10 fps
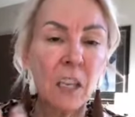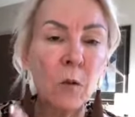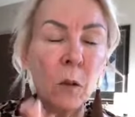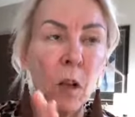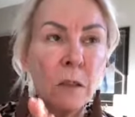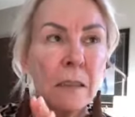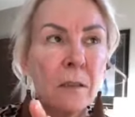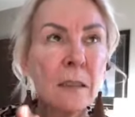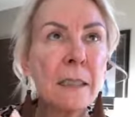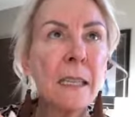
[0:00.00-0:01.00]
You will
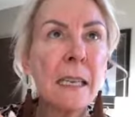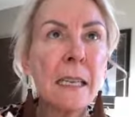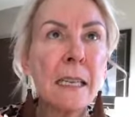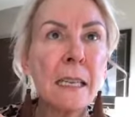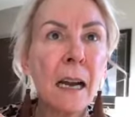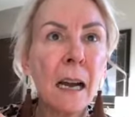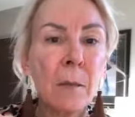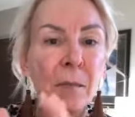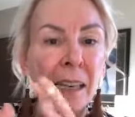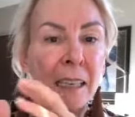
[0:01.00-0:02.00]
also see
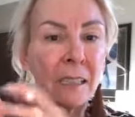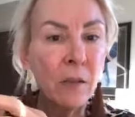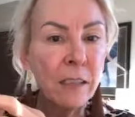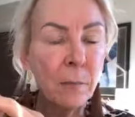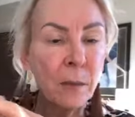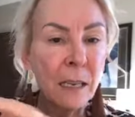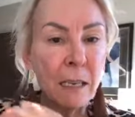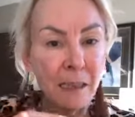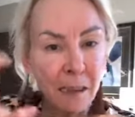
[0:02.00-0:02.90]
um, that it's going to be,